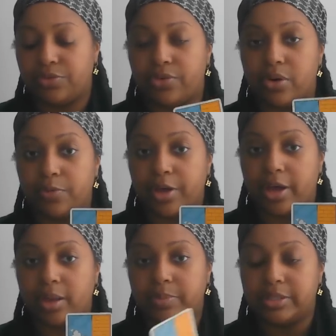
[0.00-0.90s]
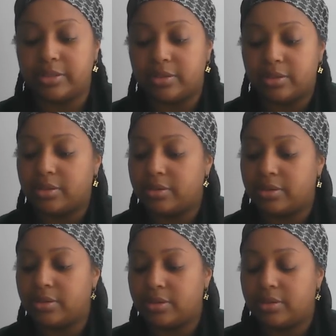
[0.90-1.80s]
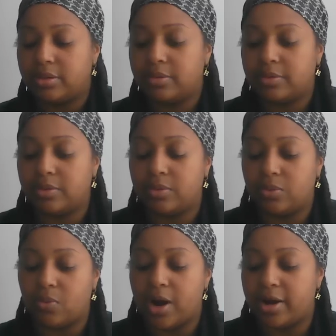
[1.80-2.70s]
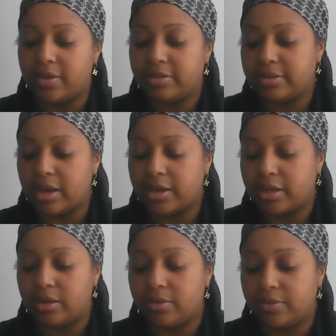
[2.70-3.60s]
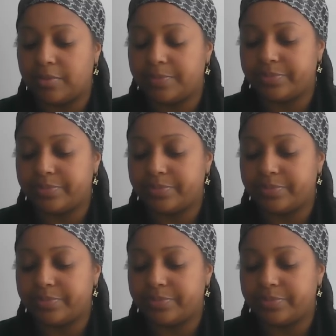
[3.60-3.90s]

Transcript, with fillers: four of cups why are they stalking you